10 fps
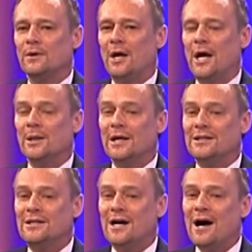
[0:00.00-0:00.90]
and
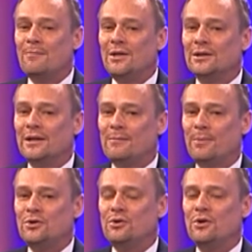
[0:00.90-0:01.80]
let God be the lamp
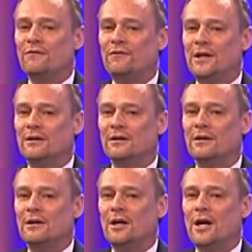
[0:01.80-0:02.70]
unto your feet,
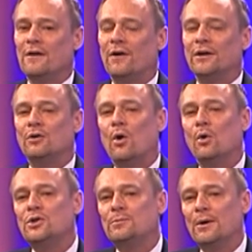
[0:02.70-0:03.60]
invite the
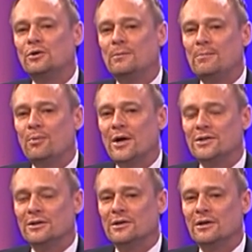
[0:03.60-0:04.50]
Holy Spirit to be
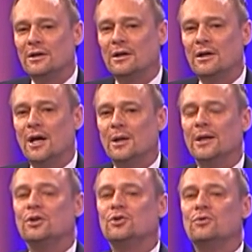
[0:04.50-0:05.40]
present, and
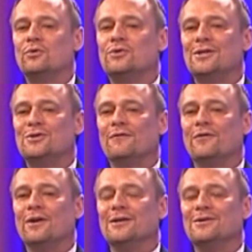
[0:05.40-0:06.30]
let the truth set you
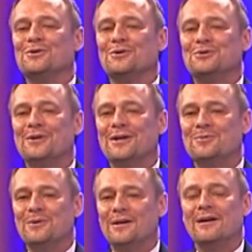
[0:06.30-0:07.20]
free. So until
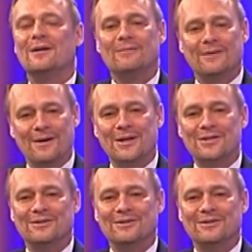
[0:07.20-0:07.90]
next week, God bless you.